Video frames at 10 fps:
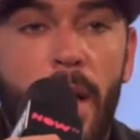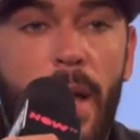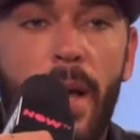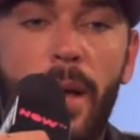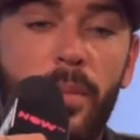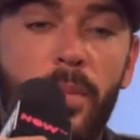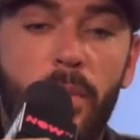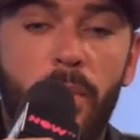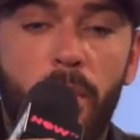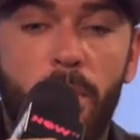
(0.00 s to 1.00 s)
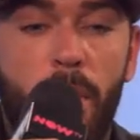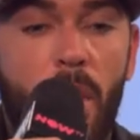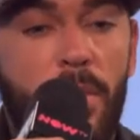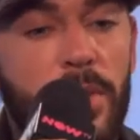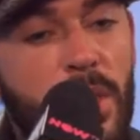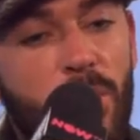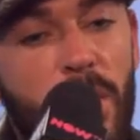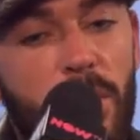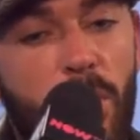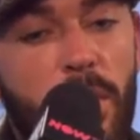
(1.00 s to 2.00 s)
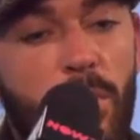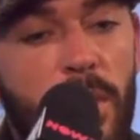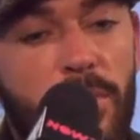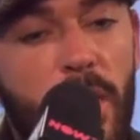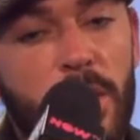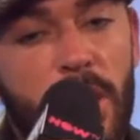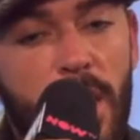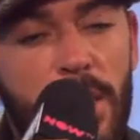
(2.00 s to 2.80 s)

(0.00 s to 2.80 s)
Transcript: But obviously with Frenchies,